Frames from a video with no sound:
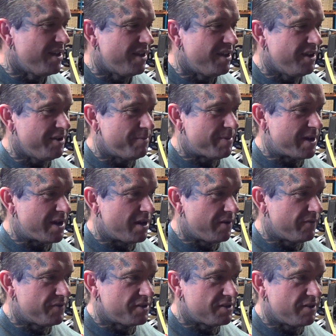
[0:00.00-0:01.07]
elite
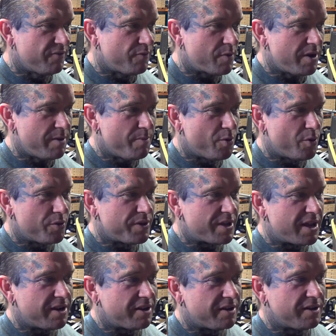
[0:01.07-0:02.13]
powerlifters lift way more than
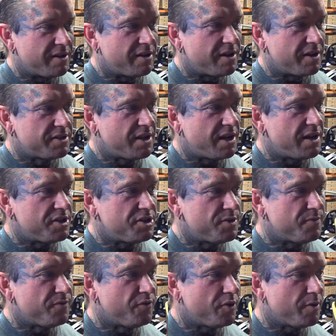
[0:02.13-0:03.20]
that. And I said I had a
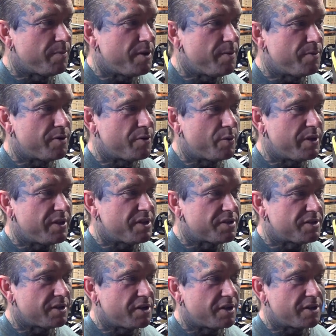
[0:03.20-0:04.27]
gym full of people to
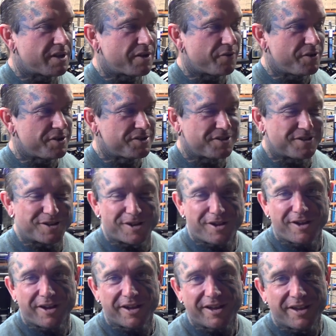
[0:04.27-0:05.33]
witness it. I got no reason to
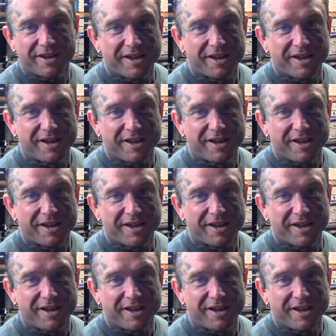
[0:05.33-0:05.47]
lie.